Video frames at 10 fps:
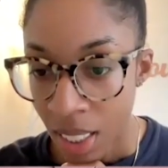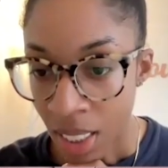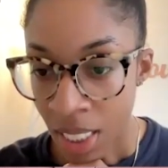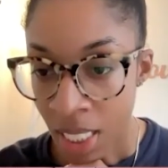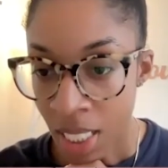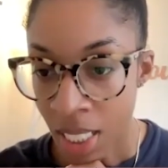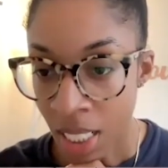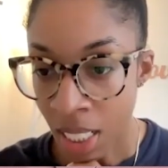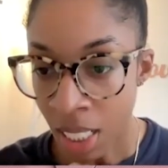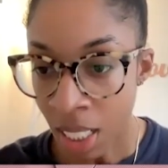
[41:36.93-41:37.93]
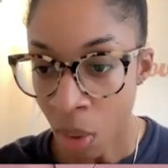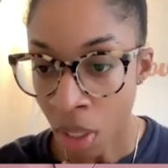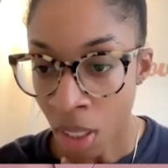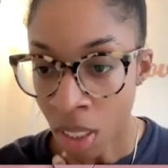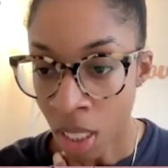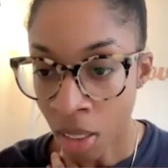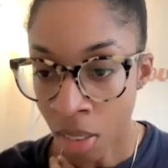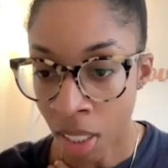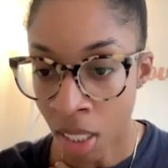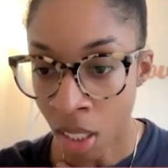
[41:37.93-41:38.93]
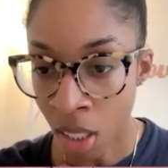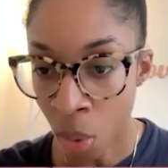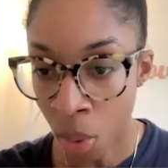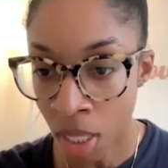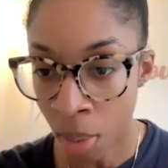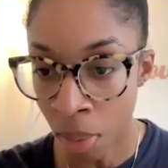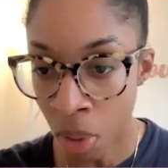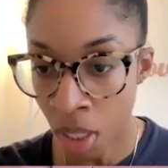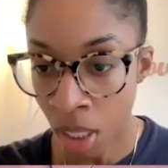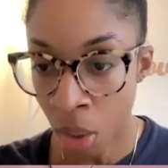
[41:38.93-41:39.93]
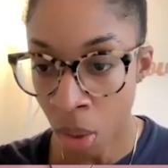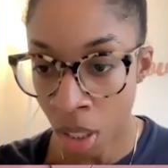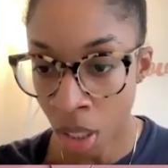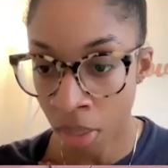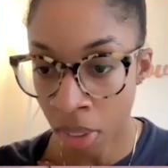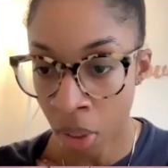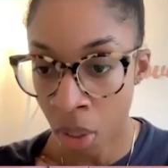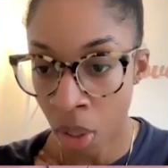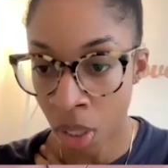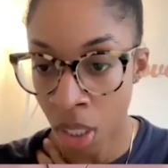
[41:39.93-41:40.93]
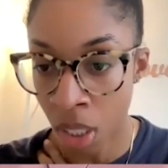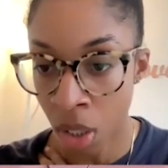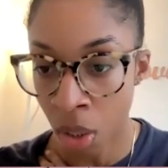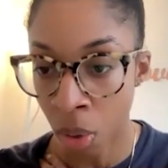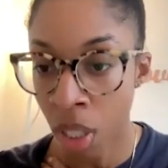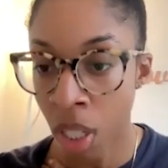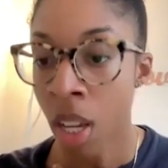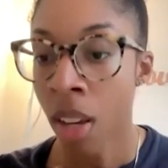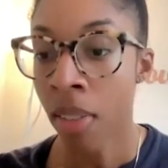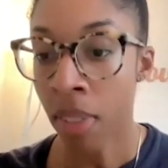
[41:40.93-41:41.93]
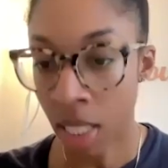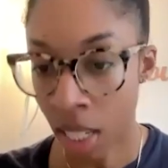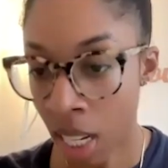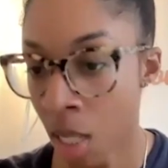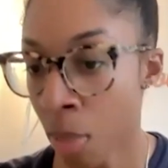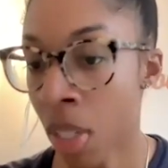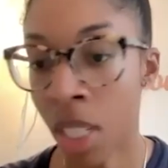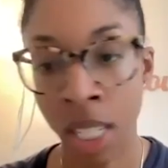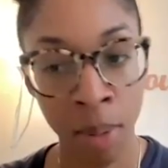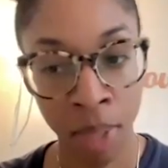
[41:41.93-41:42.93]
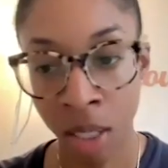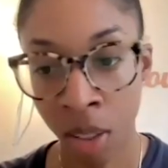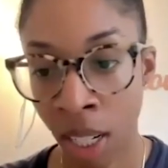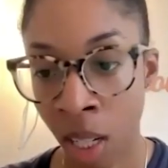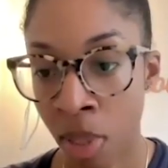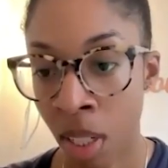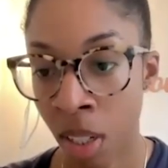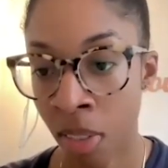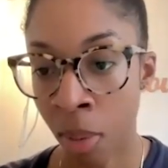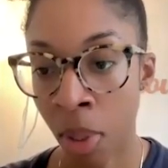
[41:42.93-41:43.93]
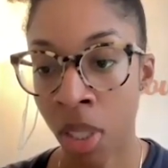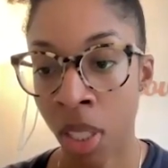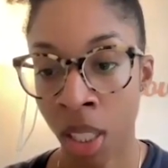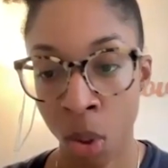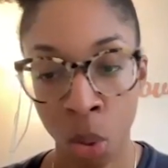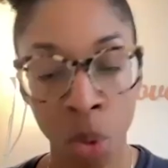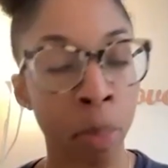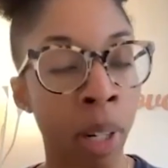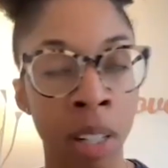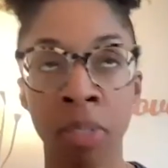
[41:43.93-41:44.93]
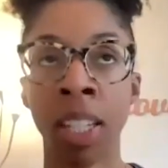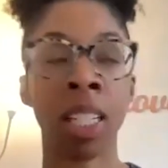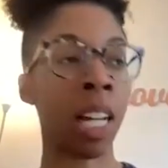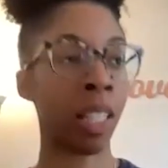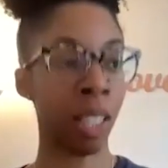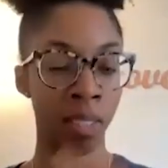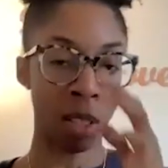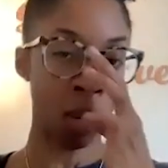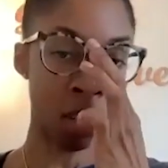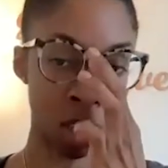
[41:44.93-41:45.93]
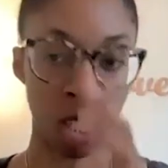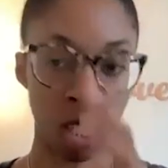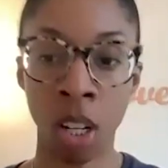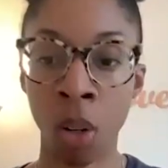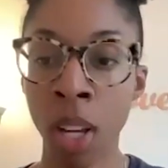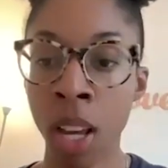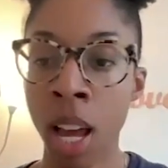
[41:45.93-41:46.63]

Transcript: Let's see, qualitative research, was it mostly user interviews or did you visit customers? Yep, that's great. Observe them using the tool. Perfect. I love this question. So